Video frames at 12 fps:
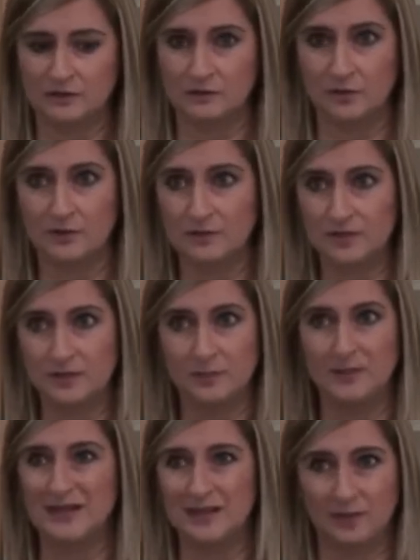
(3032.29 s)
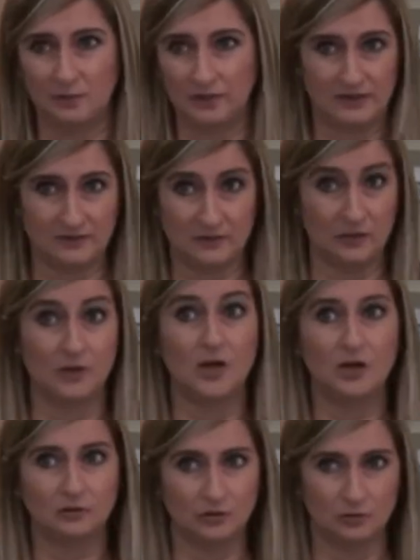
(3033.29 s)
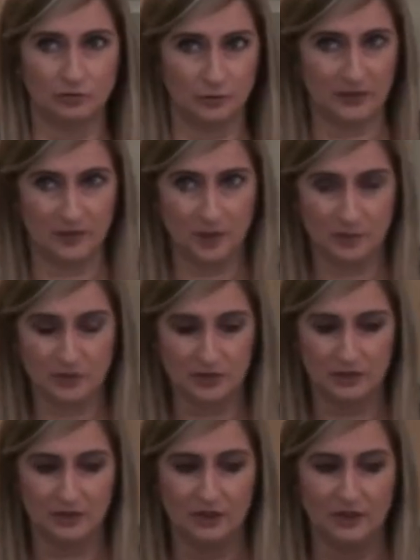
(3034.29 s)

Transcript: So obviously the blackout blinds are not going to be an option.